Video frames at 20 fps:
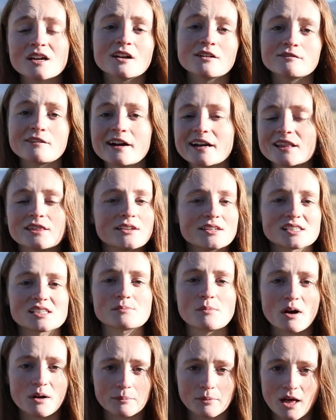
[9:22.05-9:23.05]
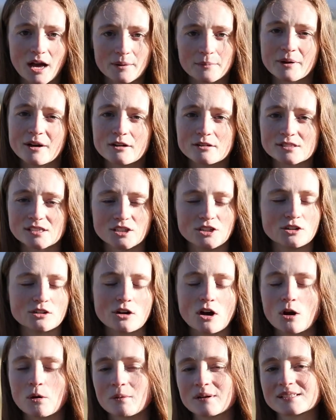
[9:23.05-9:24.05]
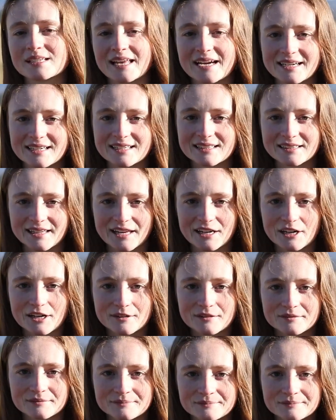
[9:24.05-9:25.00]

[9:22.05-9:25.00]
writing these small blog posts, and you can always edit it later.